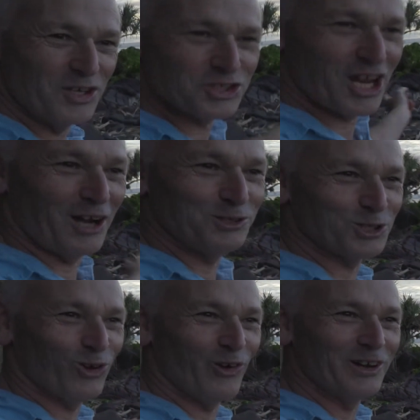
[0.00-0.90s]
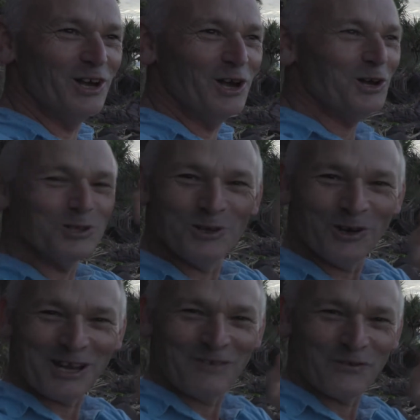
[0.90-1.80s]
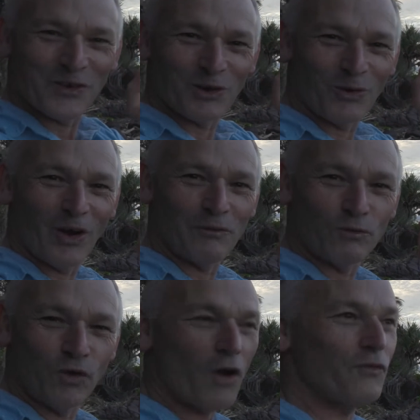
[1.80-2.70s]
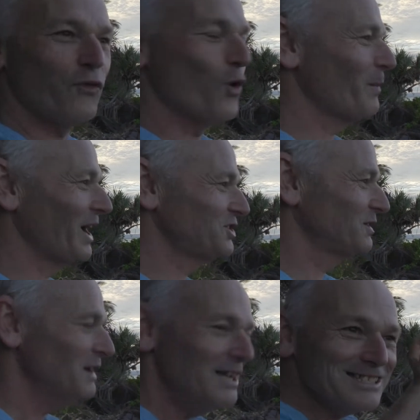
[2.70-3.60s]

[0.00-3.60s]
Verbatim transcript: this coastline looking for the right rock formation,